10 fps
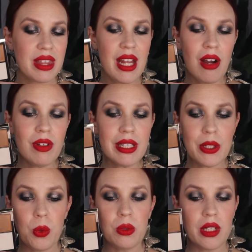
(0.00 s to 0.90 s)
not really
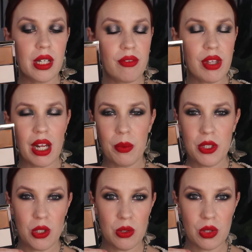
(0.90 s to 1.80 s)
cool enough that I
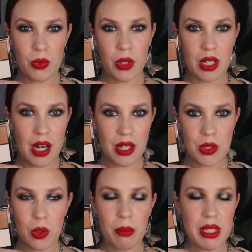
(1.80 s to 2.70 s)
would use for
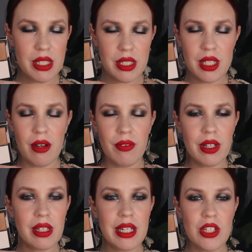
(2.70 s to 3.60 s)
contour, but
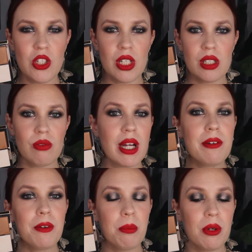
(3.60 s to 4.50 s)
definitely just
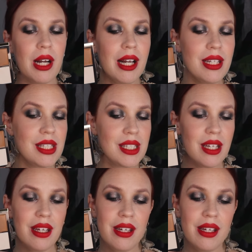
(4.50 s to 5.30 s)
right for bronze.